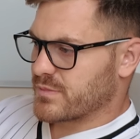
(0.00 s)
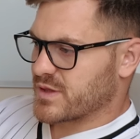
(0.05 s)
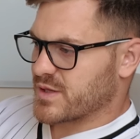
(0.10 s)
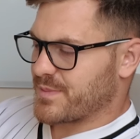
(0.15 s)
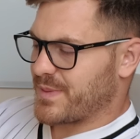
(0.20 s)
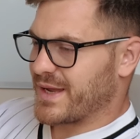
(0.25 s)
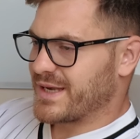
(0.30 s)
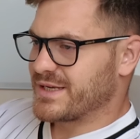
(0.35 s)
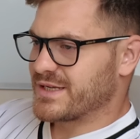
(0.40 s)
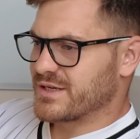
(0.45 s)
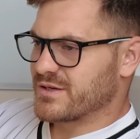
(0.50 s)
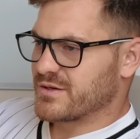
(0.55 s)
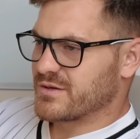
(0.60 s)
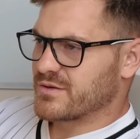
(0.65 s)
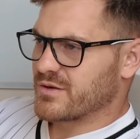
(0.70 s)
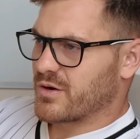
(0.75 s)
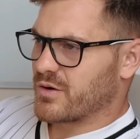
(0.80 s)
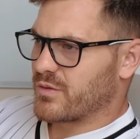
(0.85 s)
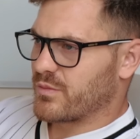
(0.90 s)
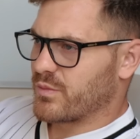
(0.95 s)

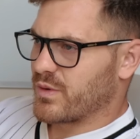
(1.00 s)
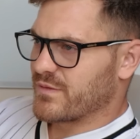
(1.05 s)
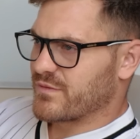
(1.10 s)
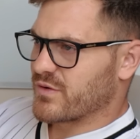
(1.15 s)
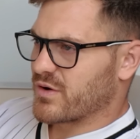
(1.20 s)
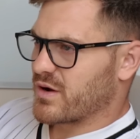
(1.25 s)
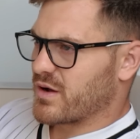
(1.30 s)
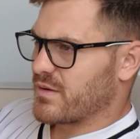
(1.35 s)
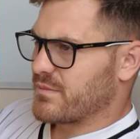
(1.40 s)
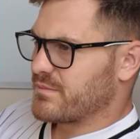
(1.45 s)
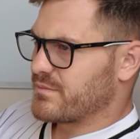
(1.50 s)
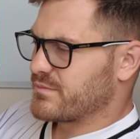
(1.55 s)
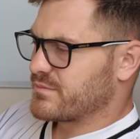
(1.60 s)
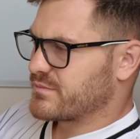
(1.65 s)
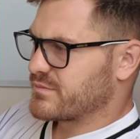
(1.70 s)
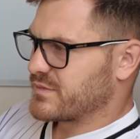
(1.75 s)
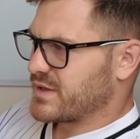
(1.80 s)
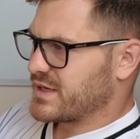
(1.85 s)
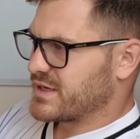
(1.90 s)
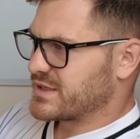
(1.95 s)
depending on whether I'm
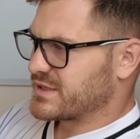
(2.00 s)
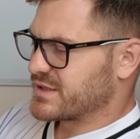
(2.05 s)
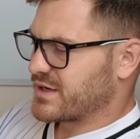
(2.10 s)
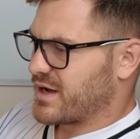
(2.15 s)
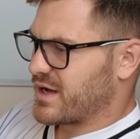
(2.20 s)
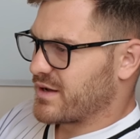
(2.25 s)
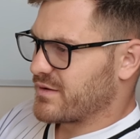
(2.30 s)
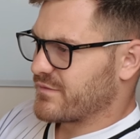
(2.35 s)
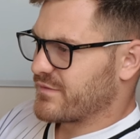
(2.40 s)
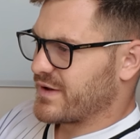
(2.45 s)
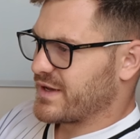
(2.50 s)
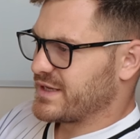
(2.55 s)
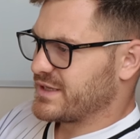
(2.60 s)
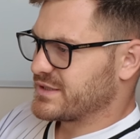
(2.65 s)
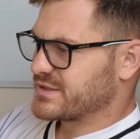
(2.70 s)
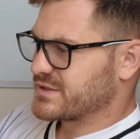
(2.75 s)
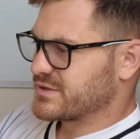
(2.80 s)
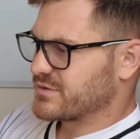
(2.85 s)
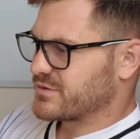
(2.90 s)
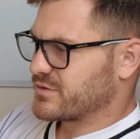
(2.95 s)
in the diet
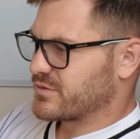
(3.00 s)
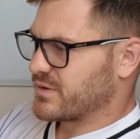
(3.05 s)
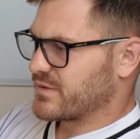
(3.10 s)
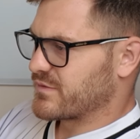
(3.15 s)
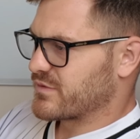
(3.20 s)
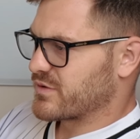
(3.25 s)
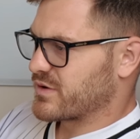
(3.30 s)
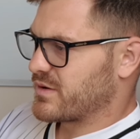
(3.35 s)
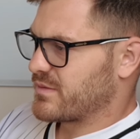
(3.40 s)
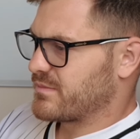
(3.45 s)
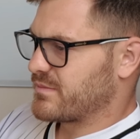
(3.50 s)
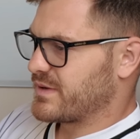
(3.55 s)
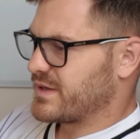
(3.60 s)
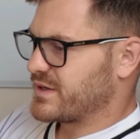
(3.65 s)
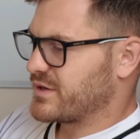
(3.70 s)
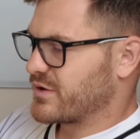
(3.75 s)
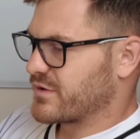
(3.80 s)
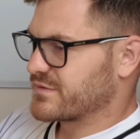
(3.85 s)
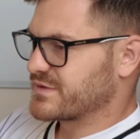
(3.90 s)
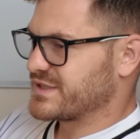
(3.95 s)
phase or whether I'm in
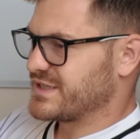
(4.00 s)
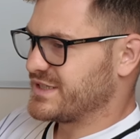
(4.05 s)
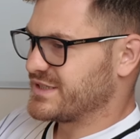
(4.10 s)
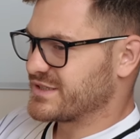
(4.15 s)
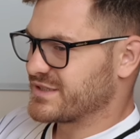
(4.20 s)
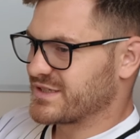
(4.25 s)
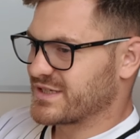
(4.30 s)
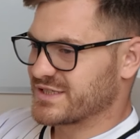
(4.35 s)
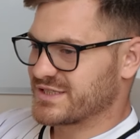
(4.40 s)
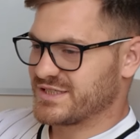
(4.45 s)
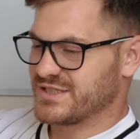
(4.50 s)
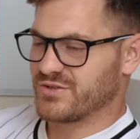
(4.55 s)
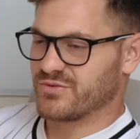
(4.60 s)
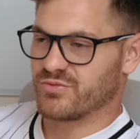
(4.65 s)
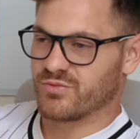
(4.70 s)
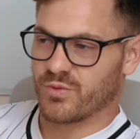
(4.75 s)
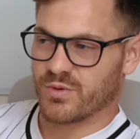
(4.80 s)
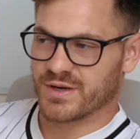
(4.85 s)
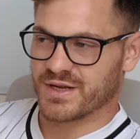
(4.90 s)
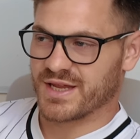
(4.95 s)
the off season, I still
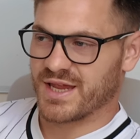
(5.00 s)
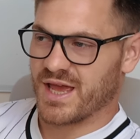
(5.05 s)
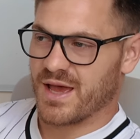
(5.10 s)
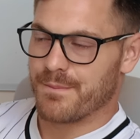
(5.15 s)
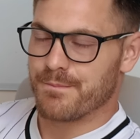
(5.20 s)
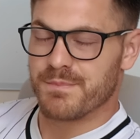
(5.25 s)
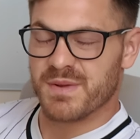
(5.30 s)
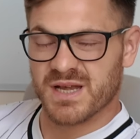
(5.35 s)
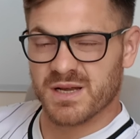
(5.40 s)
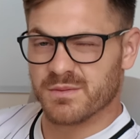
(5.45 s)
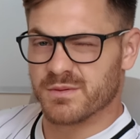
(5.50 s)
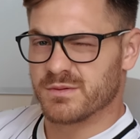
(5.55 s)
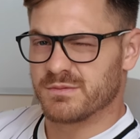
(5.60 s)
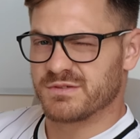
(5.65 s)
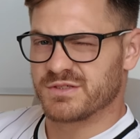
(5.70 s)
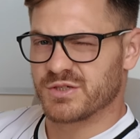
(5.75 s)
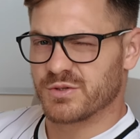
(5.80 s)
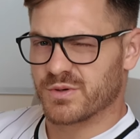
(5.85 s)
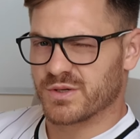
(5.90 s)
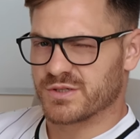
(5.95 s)
want to get a minimum of
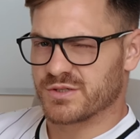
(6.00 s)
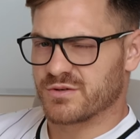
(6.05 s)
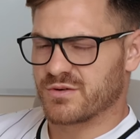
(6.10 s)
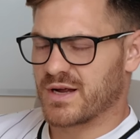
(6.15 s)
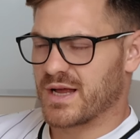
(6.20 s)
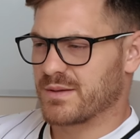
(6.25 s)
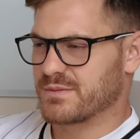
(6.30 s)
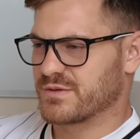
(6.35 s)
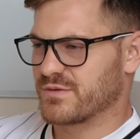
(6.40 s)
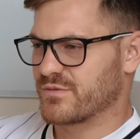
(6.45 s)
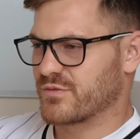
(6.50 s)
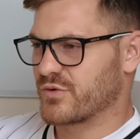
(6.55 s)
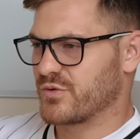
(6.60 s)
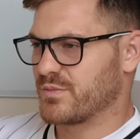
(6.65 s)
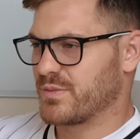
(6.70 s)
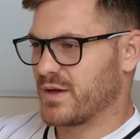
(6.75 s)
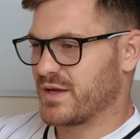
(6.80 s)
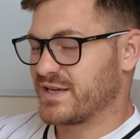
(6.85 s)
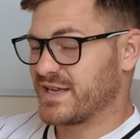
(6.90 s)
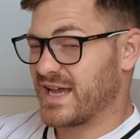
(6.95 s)
200 grams of fruit
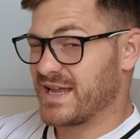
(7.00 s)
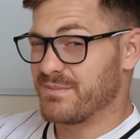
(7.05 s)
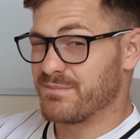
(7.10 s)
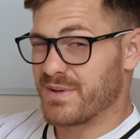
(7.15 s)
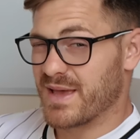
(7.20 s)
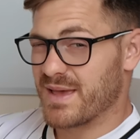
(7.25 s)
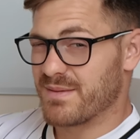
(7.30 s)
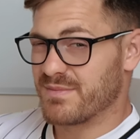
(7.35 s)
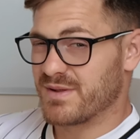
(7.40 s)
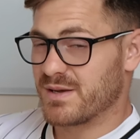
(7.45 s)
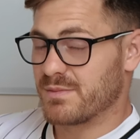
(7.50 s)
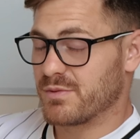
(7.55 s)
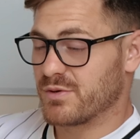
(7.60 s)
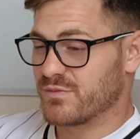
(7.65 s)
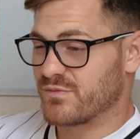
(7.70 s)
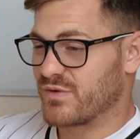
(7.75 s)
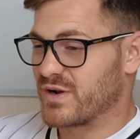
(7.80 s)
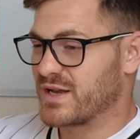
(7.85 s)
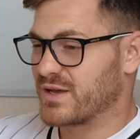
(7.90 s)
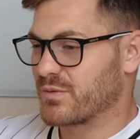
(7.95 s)
per day, bare
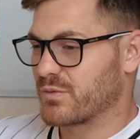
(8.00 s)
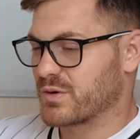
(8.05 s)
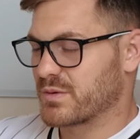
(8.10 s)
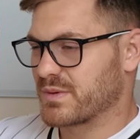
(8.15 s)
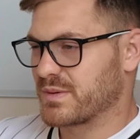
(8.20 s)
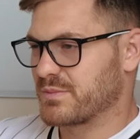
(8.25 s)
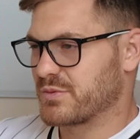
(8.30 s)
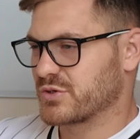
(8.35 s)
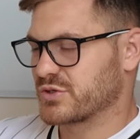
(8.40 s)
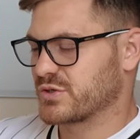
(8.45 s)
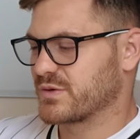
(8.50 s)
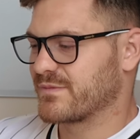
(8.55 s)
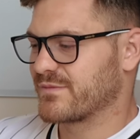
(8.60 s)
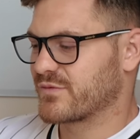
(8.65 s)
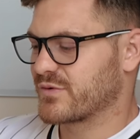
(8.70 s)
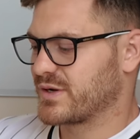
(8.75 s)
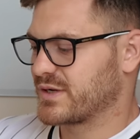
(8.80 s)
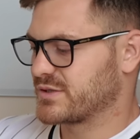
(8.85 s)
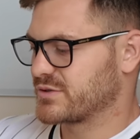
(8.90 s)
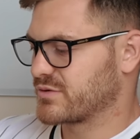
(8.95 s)
minimum. Really, I want to be pushing
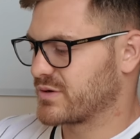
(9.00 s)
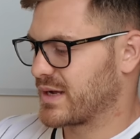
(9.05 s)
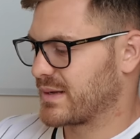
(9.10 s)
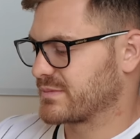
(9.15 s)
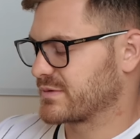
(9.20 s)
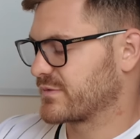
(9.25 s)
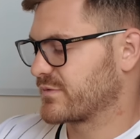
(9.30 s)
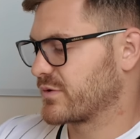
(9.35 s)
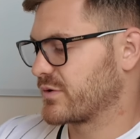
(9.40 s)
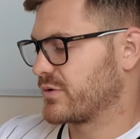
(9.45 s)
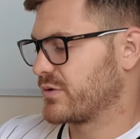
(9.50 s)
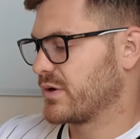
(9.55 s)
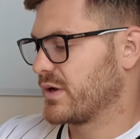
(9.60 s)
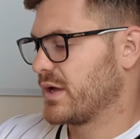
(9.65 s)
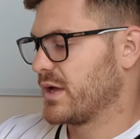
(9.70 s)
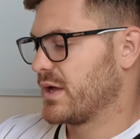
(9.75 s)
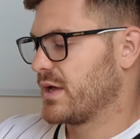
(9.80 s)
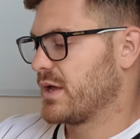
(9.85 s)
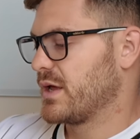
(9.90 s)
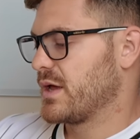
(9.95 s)
300 grams of fruit,
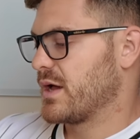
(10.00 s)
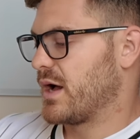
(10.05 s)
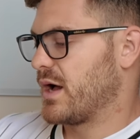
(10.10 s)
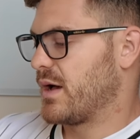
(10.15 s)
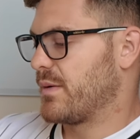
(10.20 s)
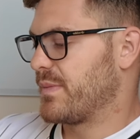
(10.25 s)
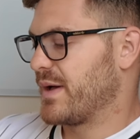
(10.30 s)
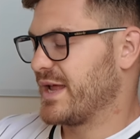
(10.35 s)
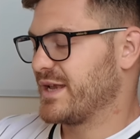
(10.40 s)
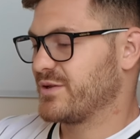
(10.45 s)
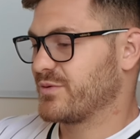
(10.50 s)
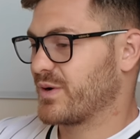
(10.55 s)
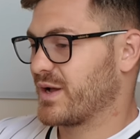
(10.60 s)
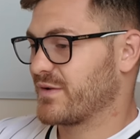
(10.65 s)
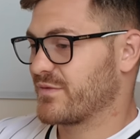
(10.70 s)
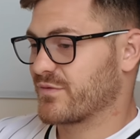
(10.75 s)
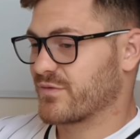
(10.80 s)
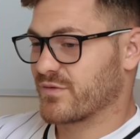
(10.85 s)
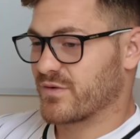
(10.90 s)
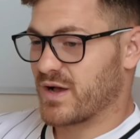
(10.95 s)
but anywhere
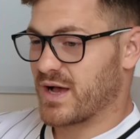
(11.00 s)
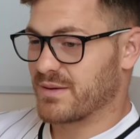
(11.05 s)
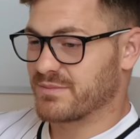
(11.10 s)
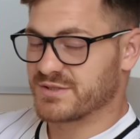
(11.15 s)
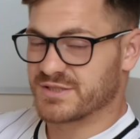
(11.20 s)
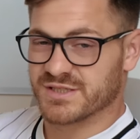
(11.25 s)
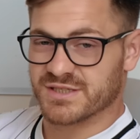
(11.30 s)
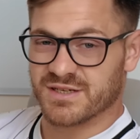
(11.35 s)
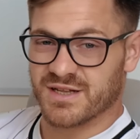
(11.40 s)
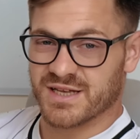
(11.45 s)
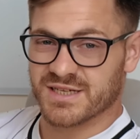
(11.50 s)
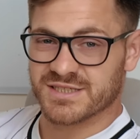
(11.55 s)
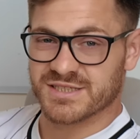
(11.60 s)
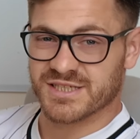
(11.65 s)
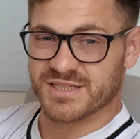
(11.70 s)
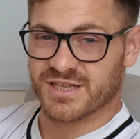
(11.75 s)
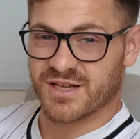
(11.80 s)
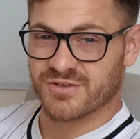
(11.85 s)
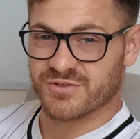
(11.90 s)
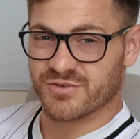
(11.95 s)
up to like
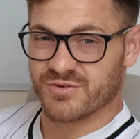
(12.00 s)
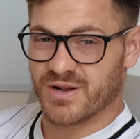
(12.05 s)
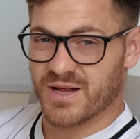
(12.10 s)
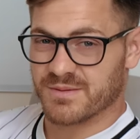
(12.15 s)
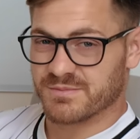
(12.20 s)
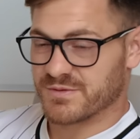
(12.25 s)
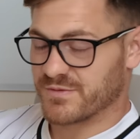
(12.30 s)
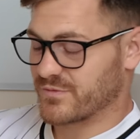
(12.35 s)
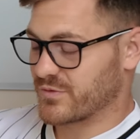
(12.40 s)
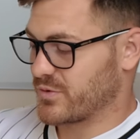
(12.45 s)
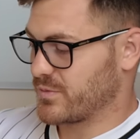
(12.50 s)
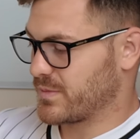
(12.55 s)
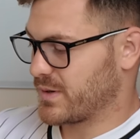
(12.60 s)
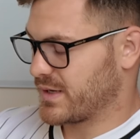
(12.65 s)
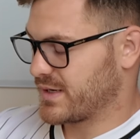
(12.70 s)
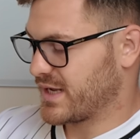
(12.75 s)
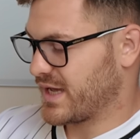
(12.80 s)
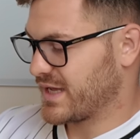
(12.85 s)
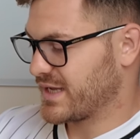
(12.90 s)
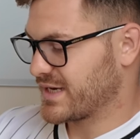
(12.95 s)
600 grams of fruit per
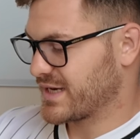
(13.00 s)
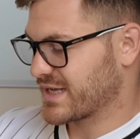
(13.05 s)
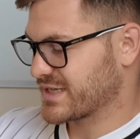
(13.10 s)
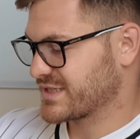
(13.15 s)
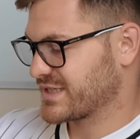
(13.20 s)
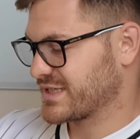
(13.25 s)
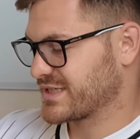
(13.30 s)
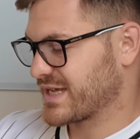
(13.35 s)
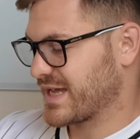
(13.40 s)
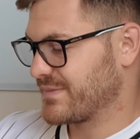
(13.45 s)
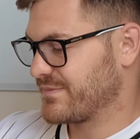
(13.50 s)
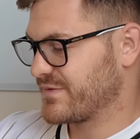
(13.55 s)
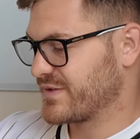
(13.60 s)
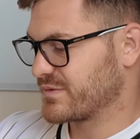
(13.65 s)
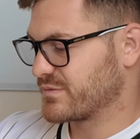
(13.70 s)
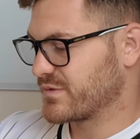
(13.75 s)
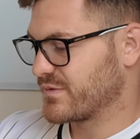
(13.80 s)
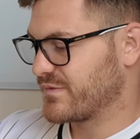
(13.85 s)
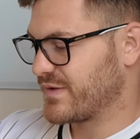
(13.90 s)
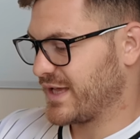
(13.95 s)
day, and that's the same thing
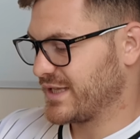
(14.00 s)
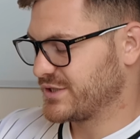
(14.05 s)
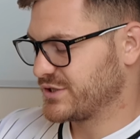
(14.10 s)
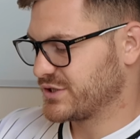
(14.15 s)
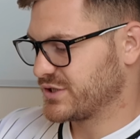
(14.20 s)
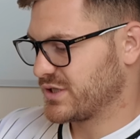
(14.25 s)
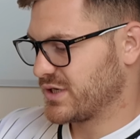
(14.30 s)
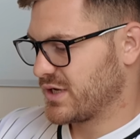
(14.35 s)
with veg.